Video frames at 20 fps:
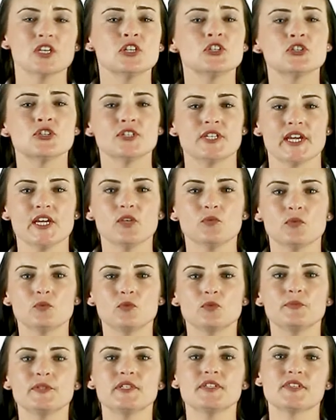Today we
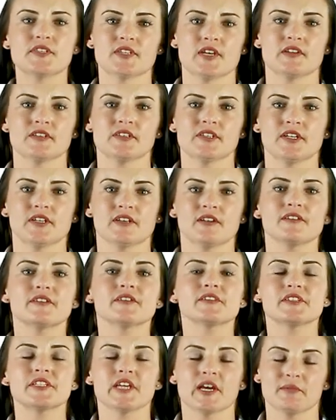will be discussing
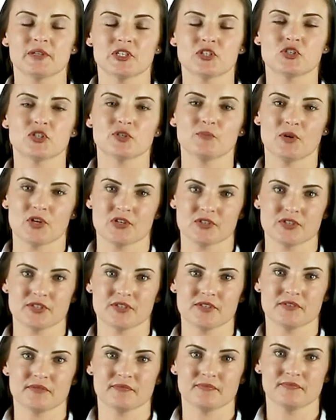the damage deposit.